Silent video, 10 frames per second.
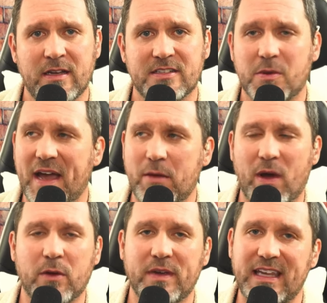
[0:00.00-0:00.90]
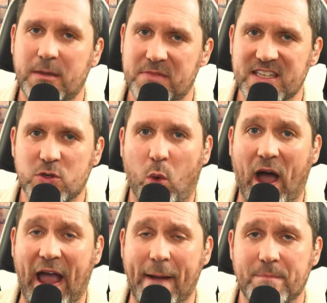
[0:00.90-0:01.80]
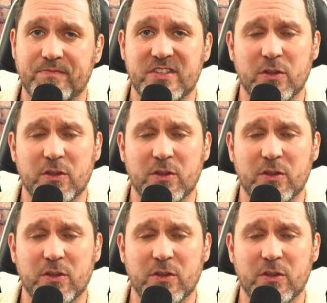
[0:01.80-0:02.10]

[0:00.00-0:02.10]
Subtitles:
So, hey, why don't we keep this quiet, so